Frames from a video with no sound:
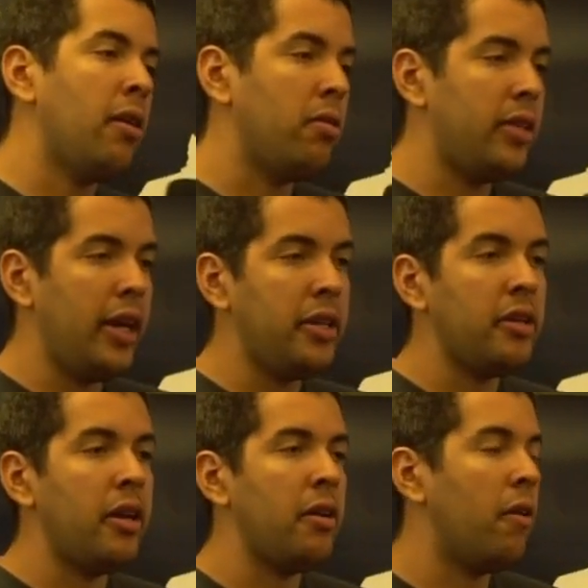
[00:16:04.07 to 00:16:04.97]

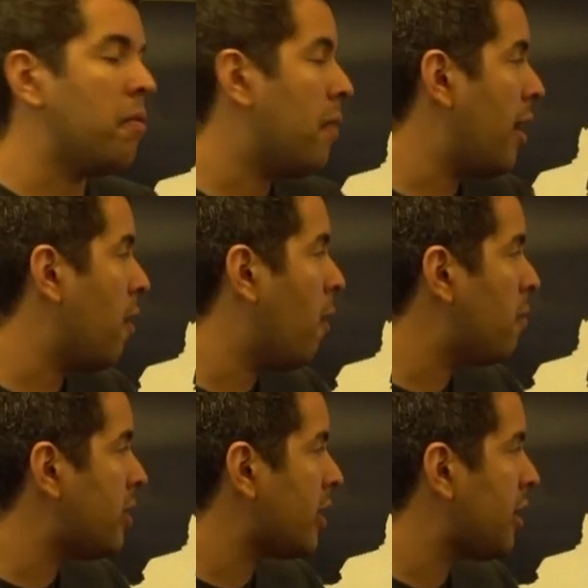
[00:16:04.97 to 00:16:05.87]
annotation and on my
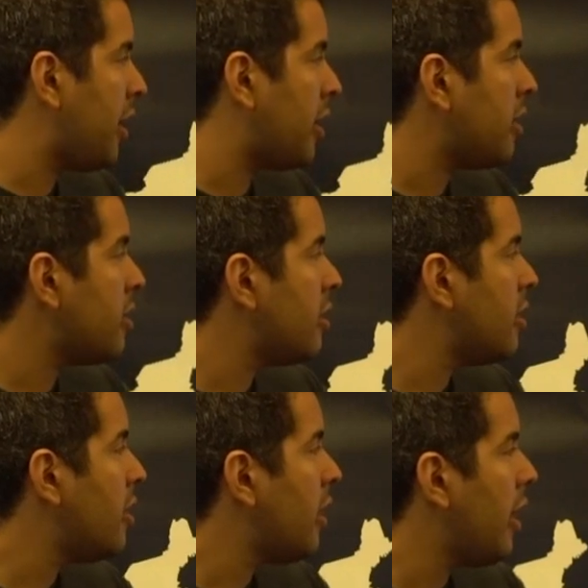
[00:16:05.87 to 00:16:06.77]
object here,
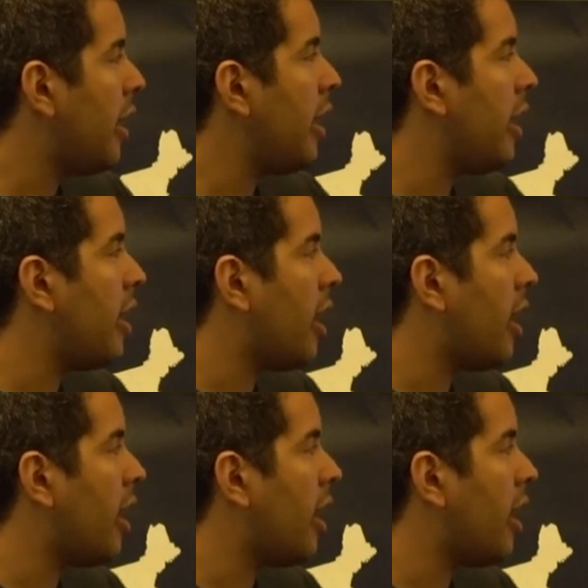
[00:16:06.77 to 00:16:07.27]
and